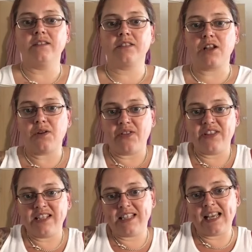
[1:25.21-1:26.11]
so
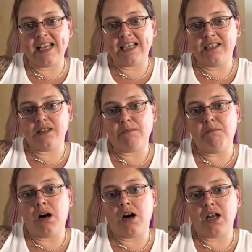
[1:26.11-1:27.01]
this is
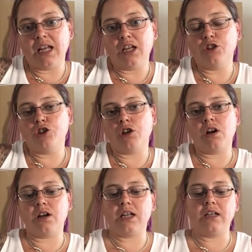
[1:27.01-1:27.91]
my
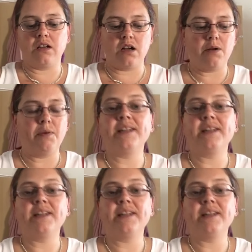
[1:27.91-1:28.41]
July um,